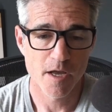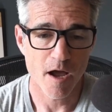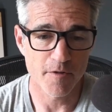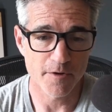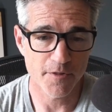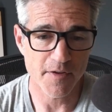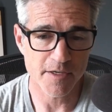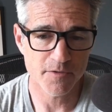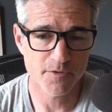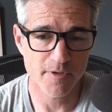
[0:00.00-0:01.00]
other
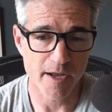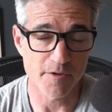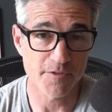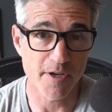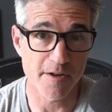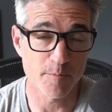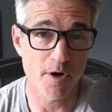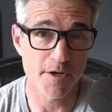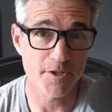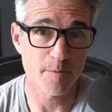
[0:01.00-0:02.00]
things outside of the
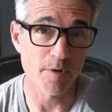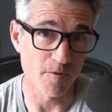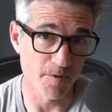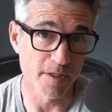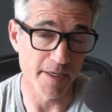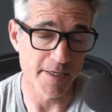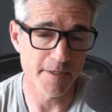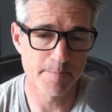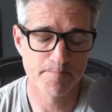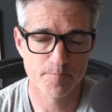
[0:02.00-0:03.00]
project but related.